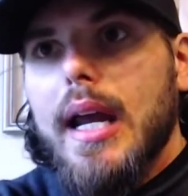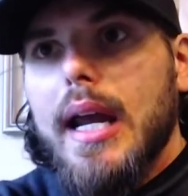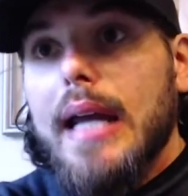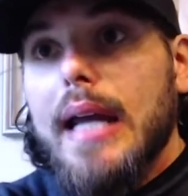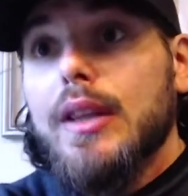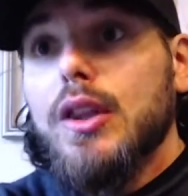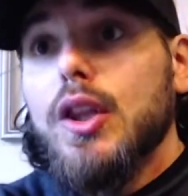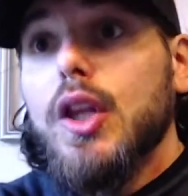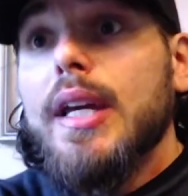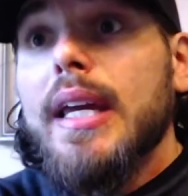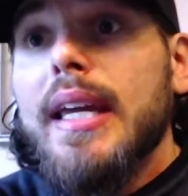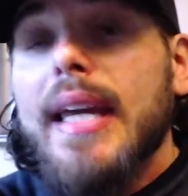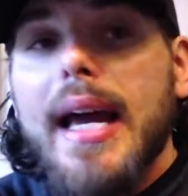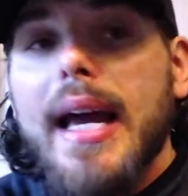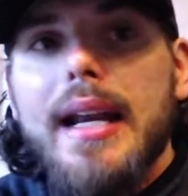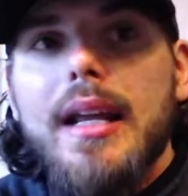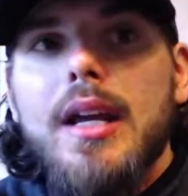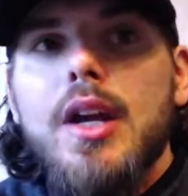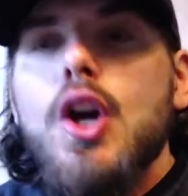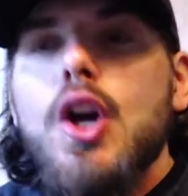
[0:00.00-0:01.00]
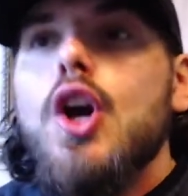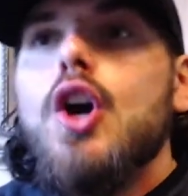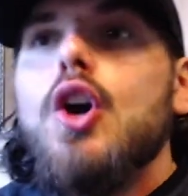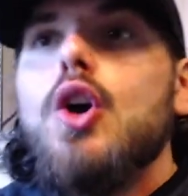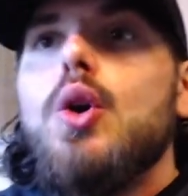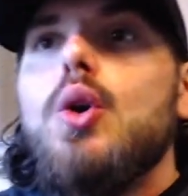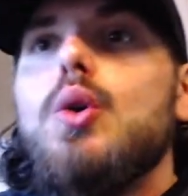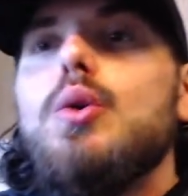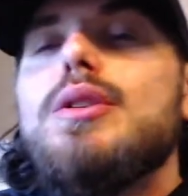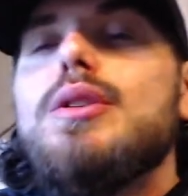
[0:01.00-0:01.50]
And looking at
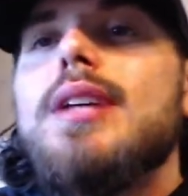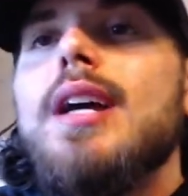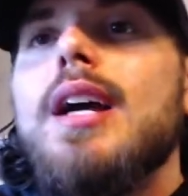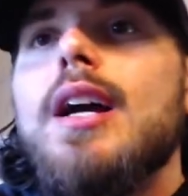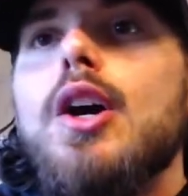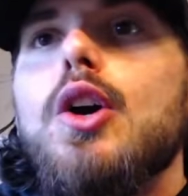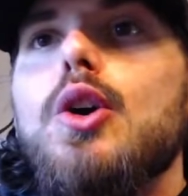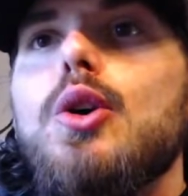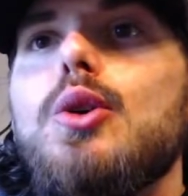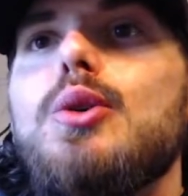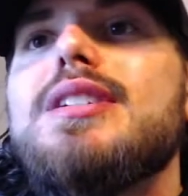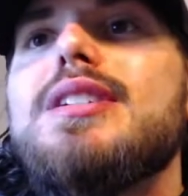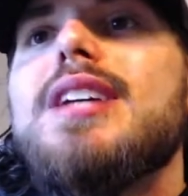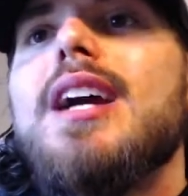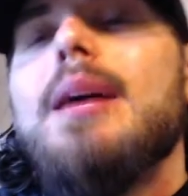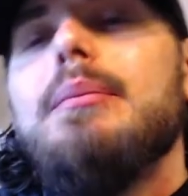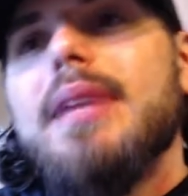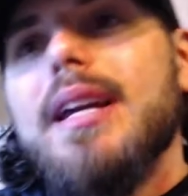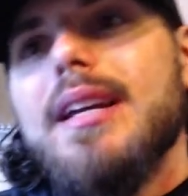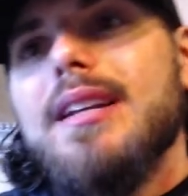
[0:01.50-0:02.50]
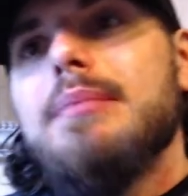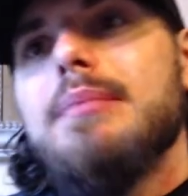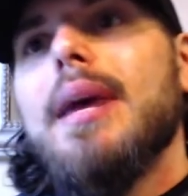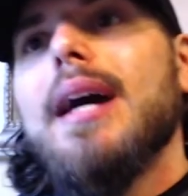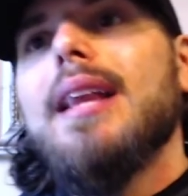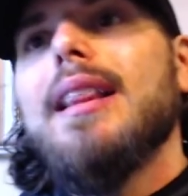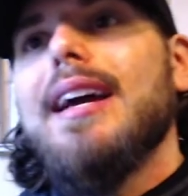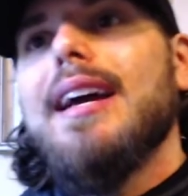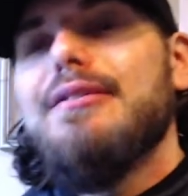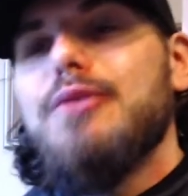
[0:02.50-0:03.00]
who's coming into my
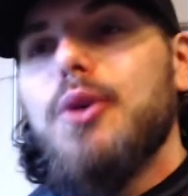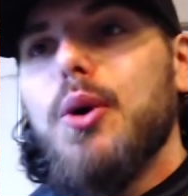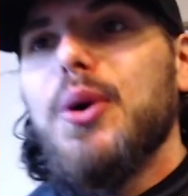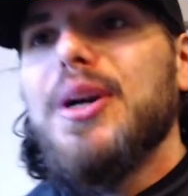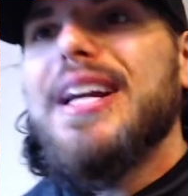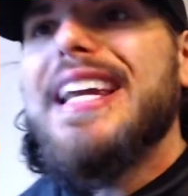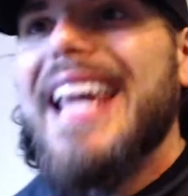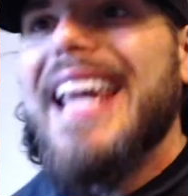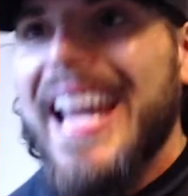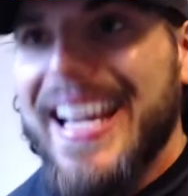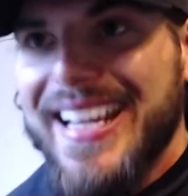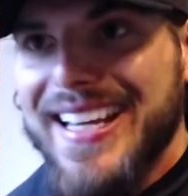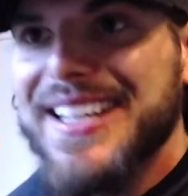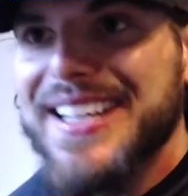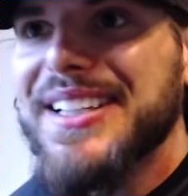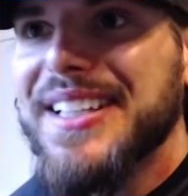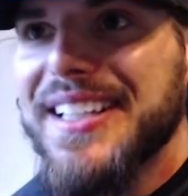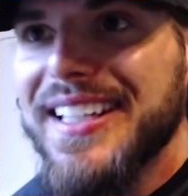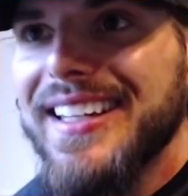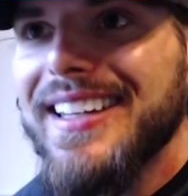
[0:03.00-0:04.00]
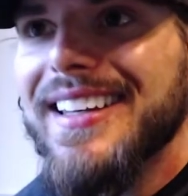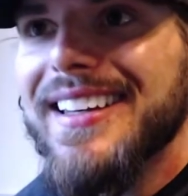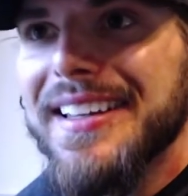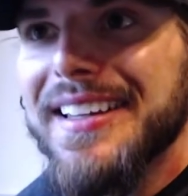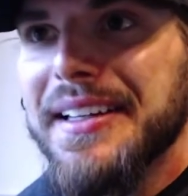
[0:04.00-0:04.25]
life organically